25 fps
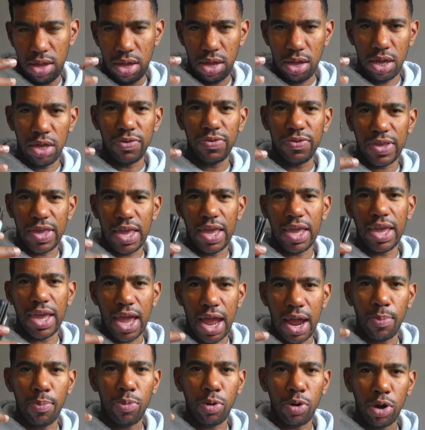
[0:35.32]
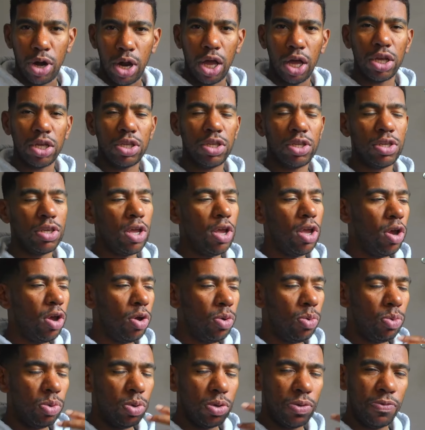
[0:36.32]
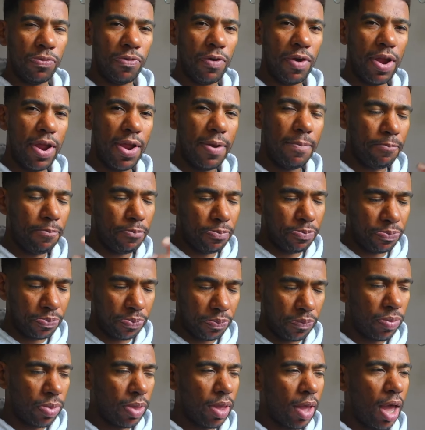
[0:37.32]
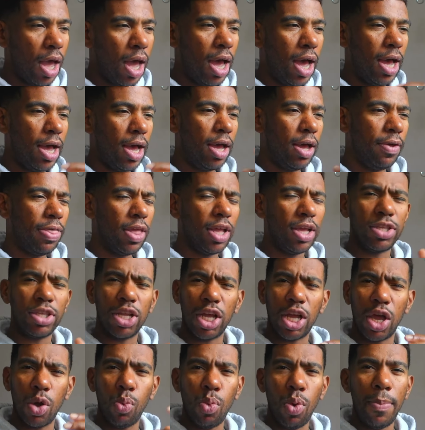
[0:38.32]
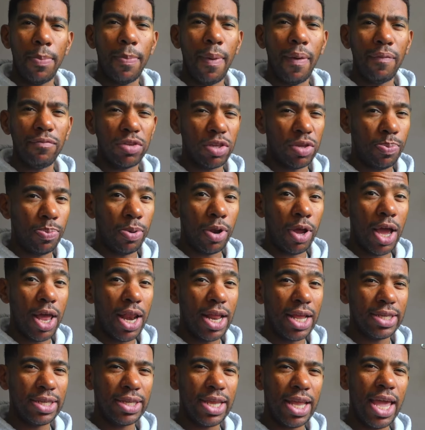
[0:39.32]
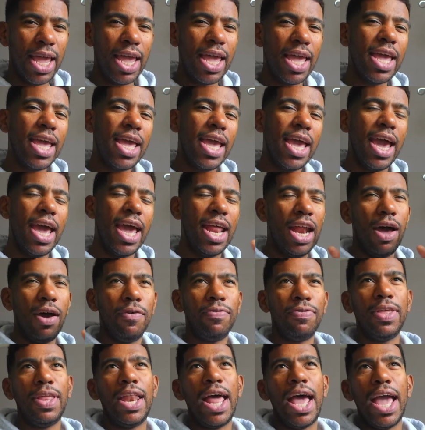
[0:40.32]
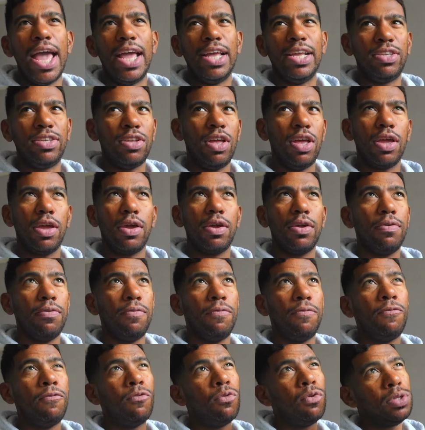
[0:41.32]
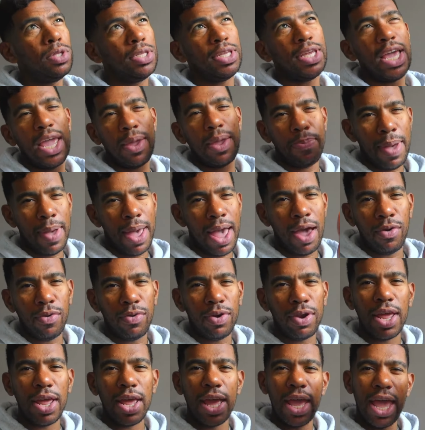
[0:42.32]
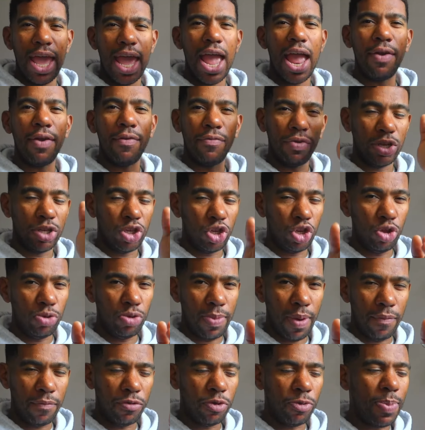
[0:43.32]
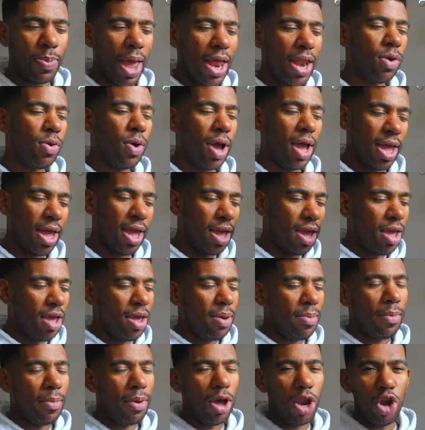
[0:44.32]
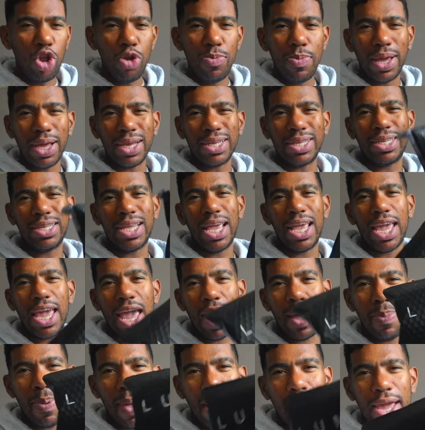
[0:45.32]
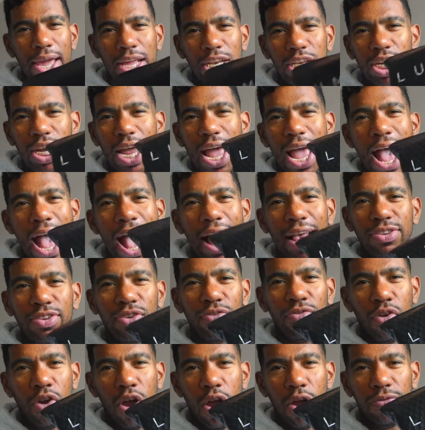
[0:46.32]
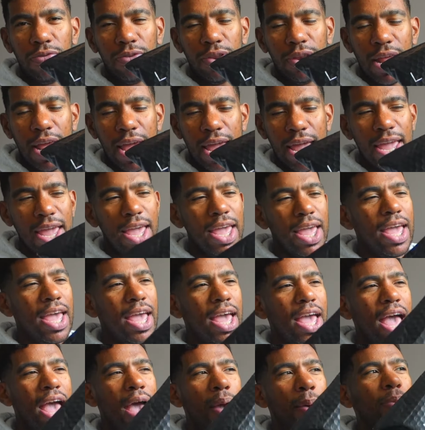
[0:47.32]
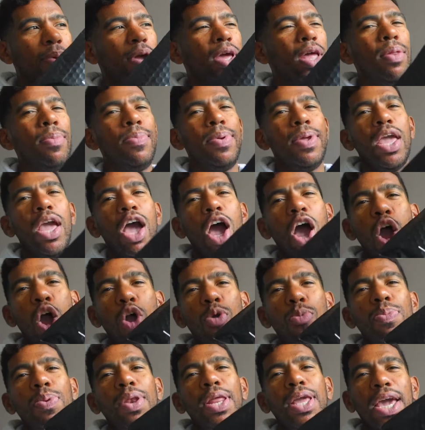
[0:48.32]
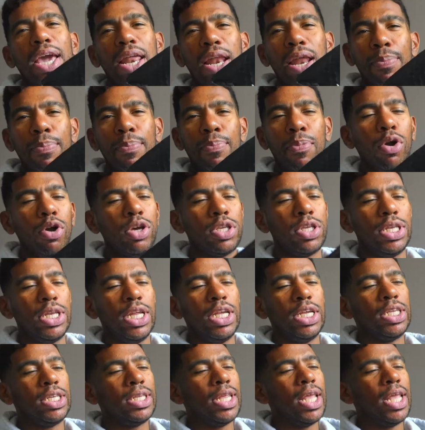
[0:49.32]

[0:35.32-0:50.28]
skincare products was free uh, i think it's like a one month supply they say and after that it's like 48 pound every two months but anyway my lumin skincare package has arrived today and we're going to be opening and unboxing this